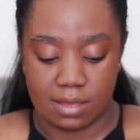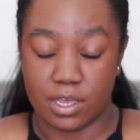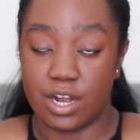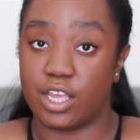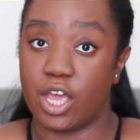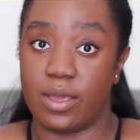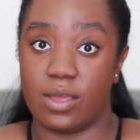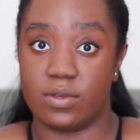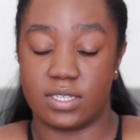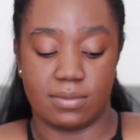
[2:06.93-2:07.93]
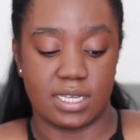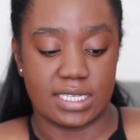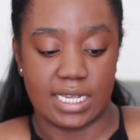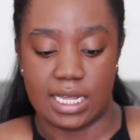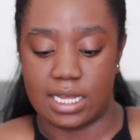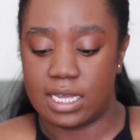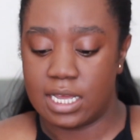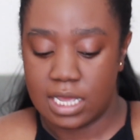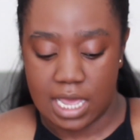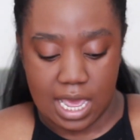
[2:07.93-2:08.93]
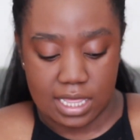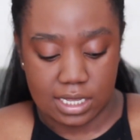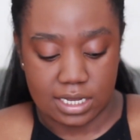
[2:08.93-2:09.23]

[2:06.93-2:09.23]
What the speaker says: I'm going to go in with some concealer, and